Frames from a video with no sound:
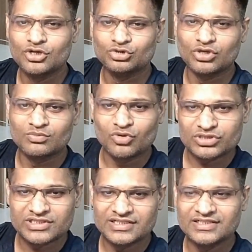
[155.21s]
You are
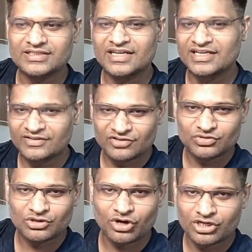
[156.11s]
mostly an
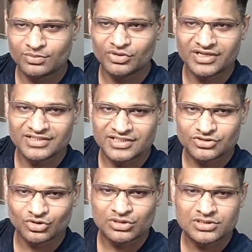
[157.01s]
individual contributor in
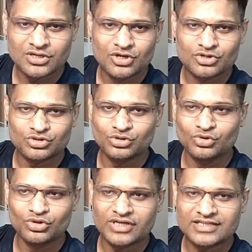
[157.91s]
these roles. So, you
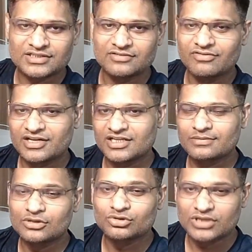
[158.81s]
don't actually worry
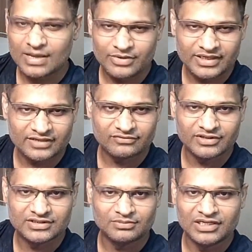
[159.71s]
about collaborating
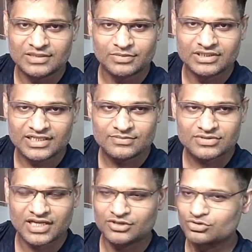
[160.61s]
with multiple teams
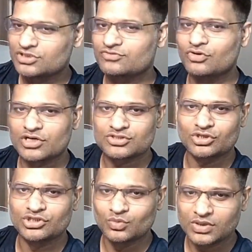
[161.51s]
and you just focus
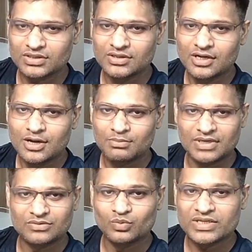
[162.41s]
on your work
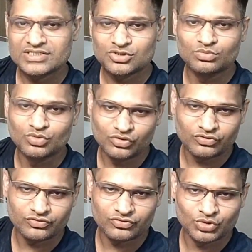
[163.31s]
but once you move
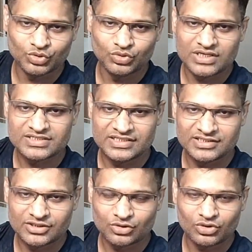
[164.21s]
to a
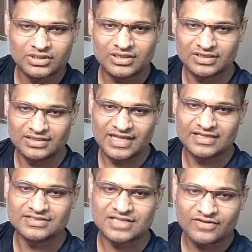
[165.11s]
senior role like
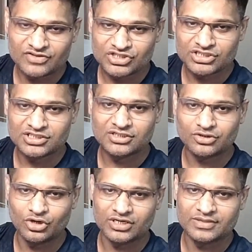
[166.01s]
a staff engineer
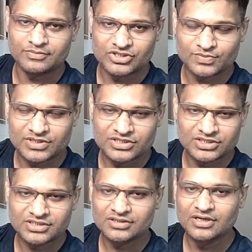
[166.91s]
or a principal
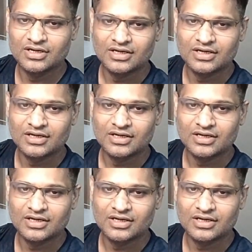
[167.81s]
engineer,